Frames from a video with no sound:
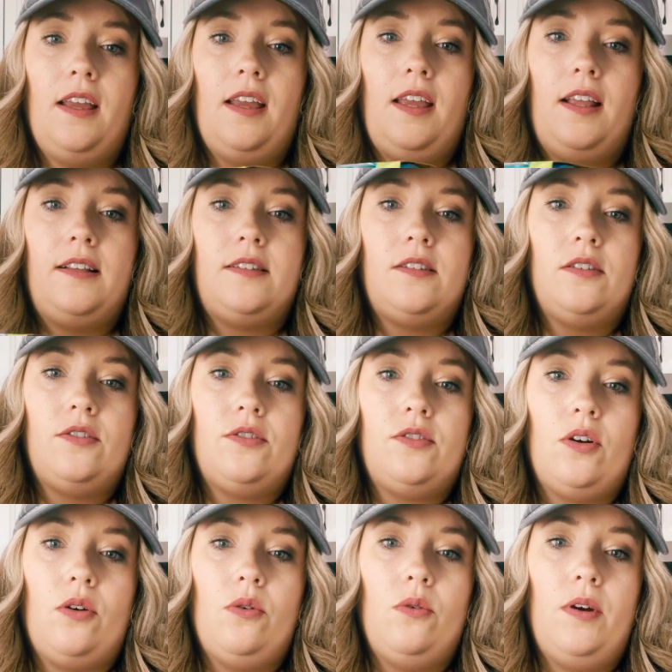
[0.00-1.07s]
It's
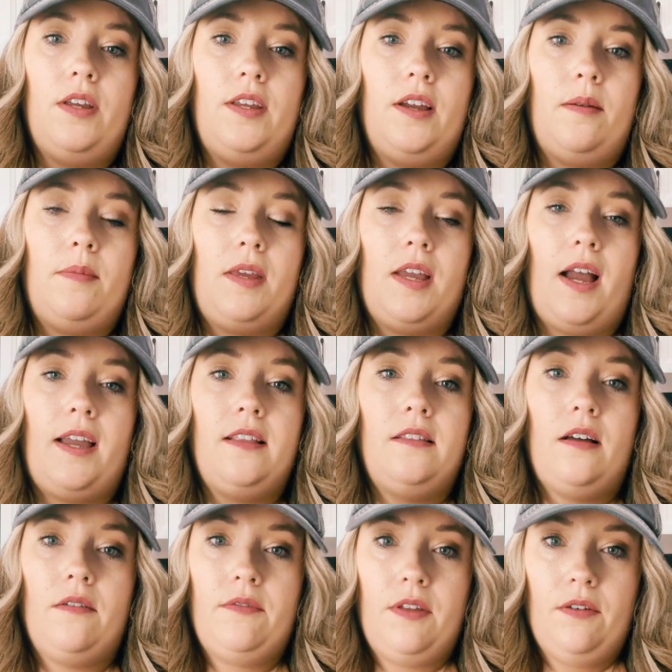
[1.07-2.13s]
so yummy. I
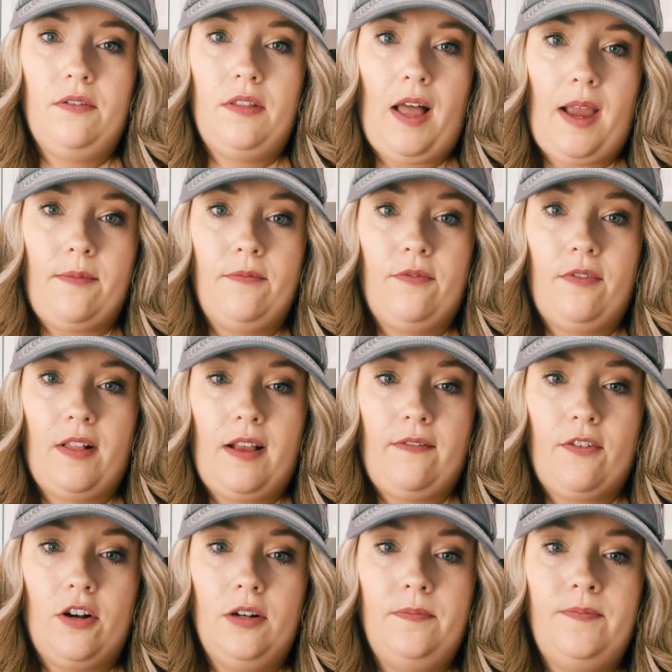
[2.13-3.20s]
love the lime
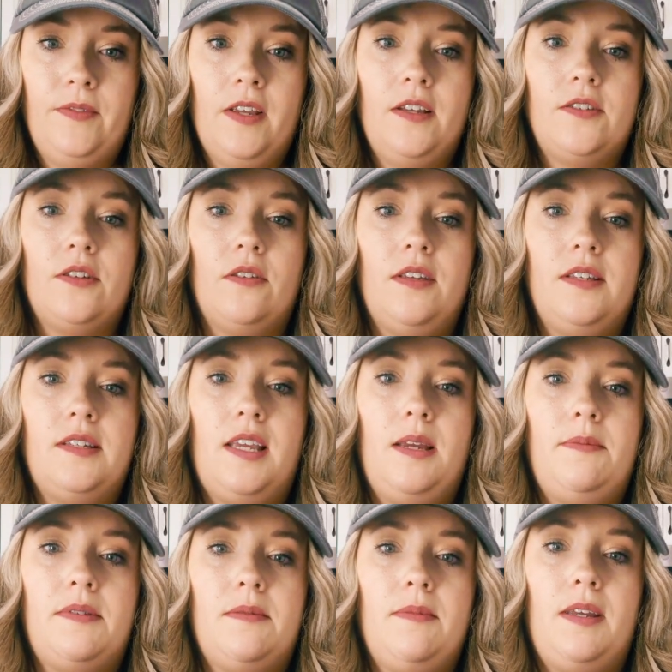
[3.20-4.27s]
flavor. So this
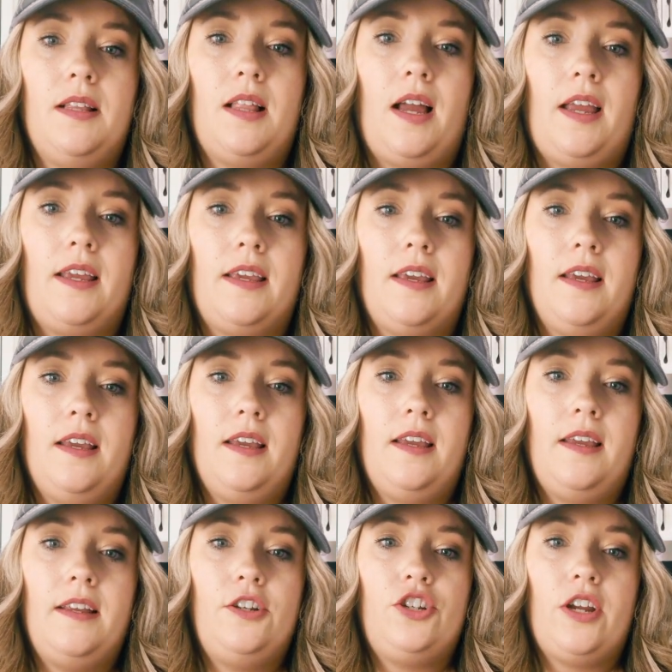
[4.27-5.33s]
keeps me like
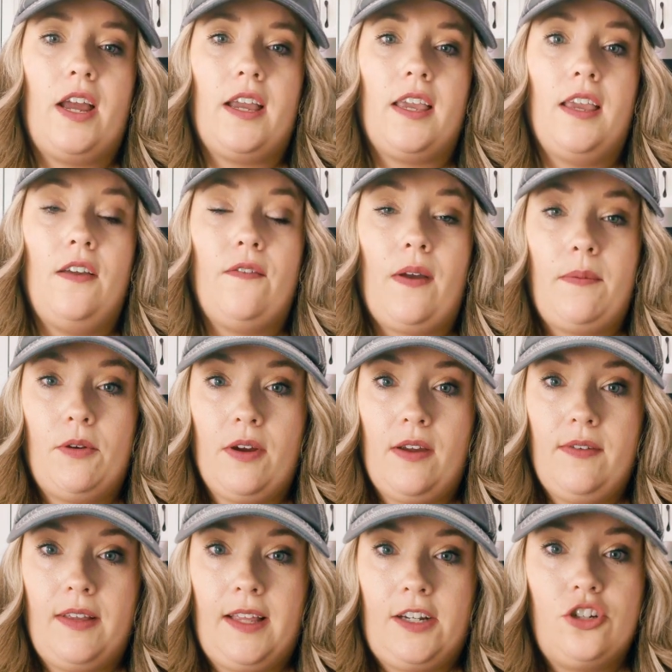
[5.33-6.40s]
in check if I'm
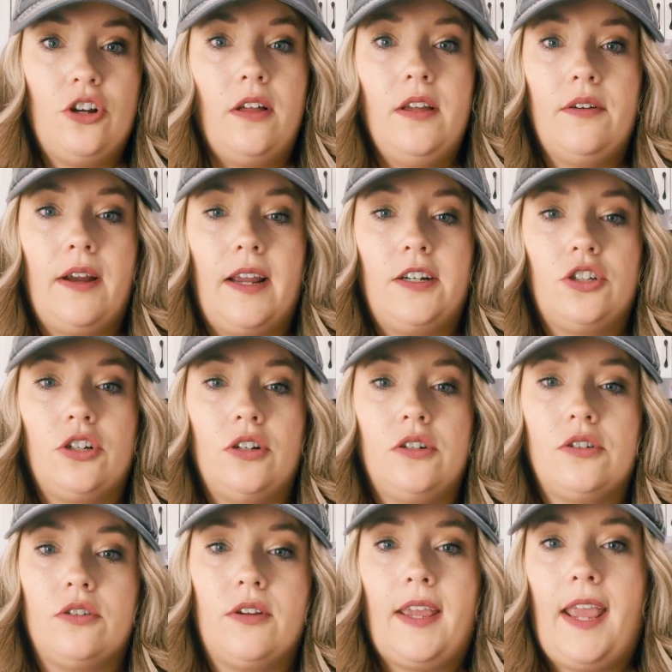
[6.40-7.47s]
craving like Jolly
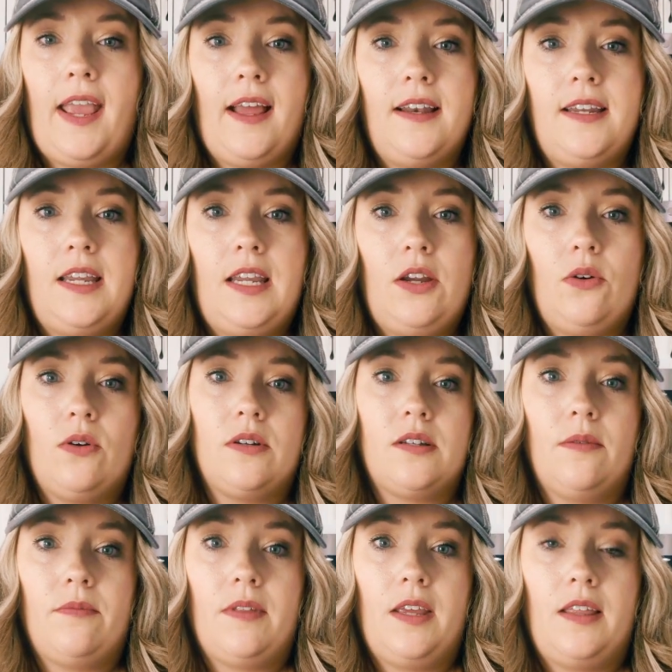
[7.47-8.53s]
Ranchers or candy or
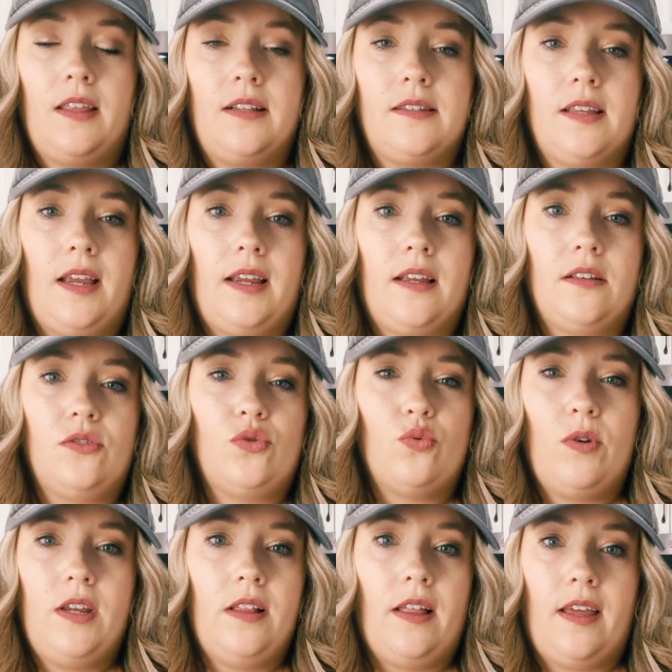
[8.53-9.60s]
something that's like
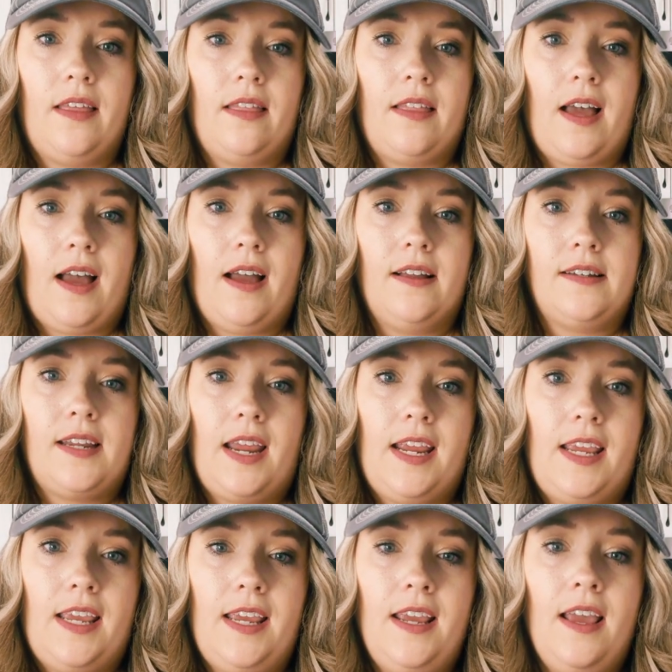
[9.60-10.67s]
sweet like that,
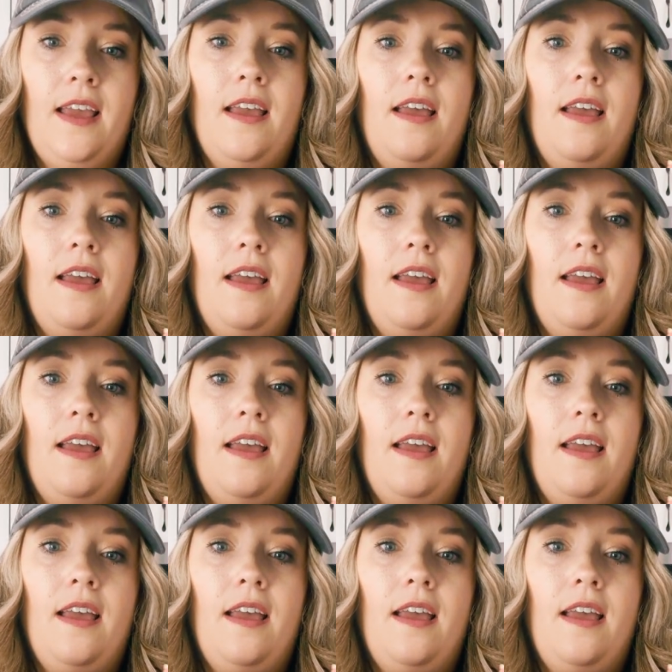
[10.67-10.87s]
tangy.